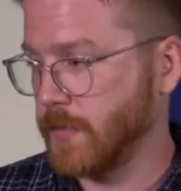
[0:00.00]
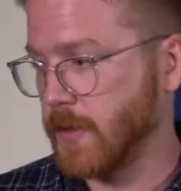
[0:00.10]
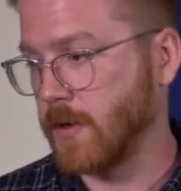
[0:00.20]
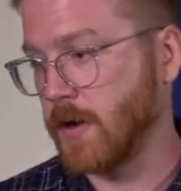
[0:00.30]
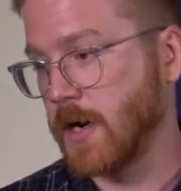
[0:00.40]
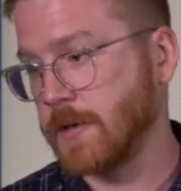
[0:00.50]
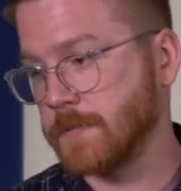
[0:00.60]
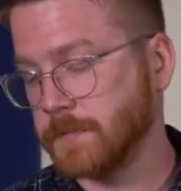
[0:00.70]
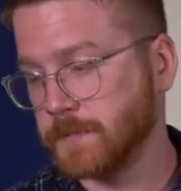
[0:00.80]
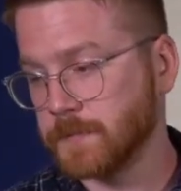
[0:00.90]
All right,
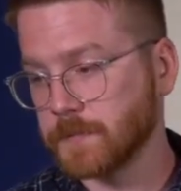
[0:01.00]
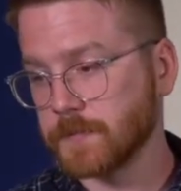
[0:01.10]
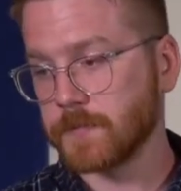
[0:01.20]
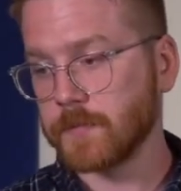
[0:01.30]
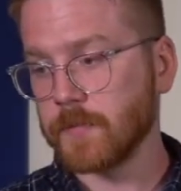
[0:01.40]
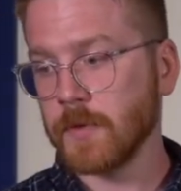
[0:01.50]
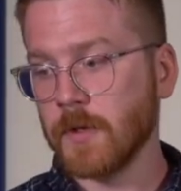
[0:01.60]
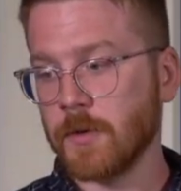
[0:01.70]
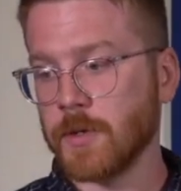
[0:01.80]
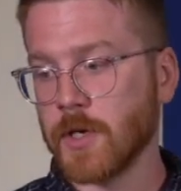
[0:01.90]

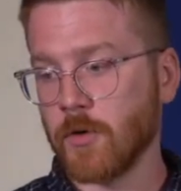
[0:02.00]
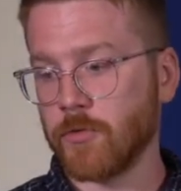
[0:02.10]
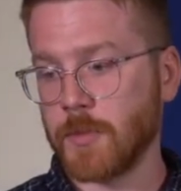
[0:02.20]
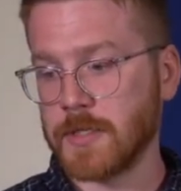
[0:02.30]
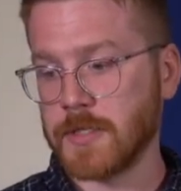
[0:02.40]
here we go from the